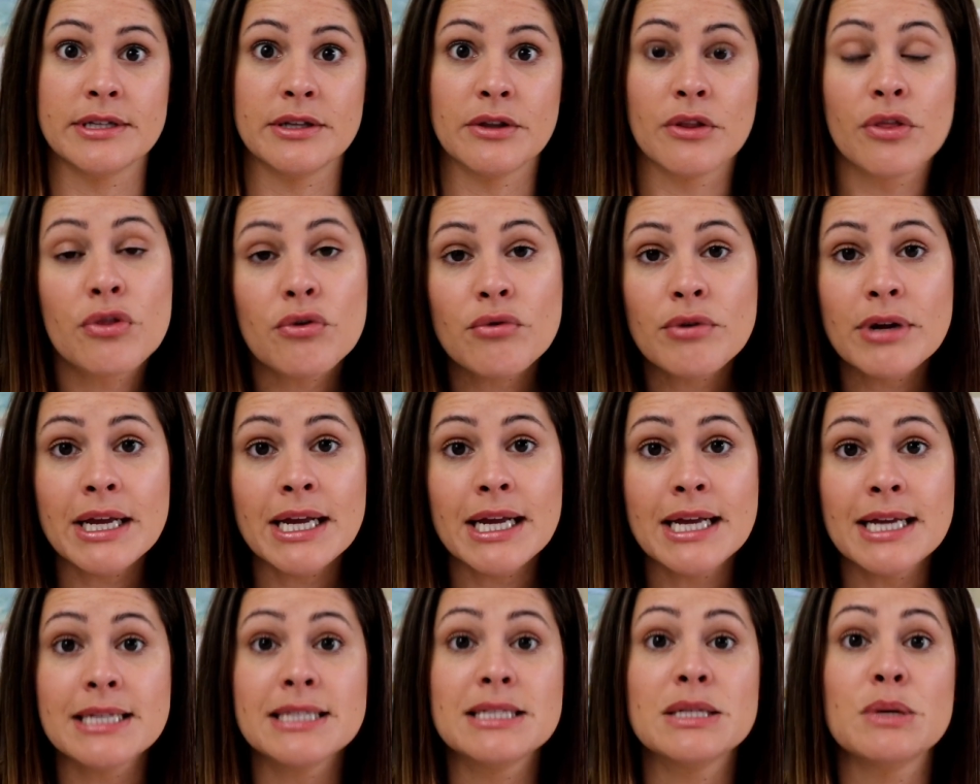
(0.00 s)
and
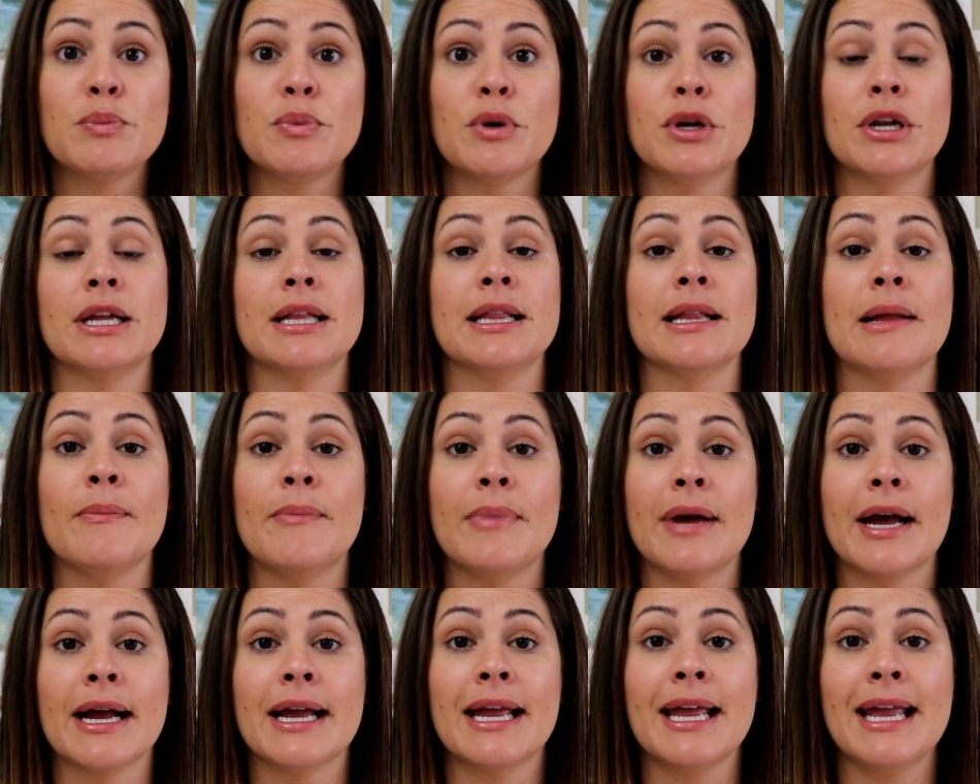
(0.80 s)
3s, putting them
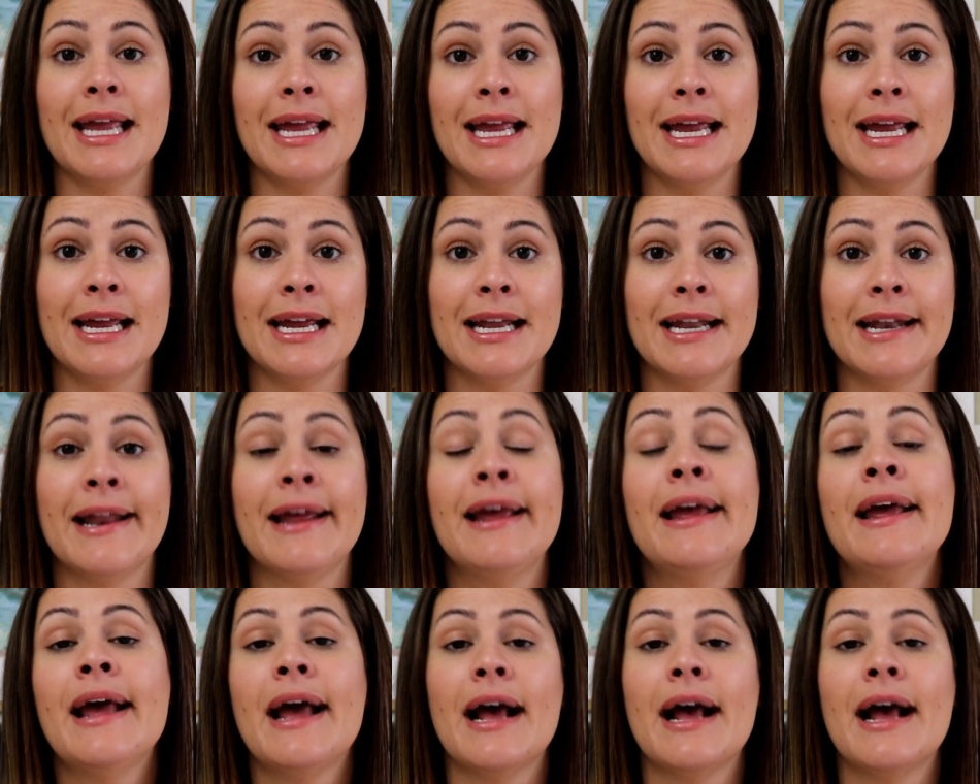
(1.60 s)
back in,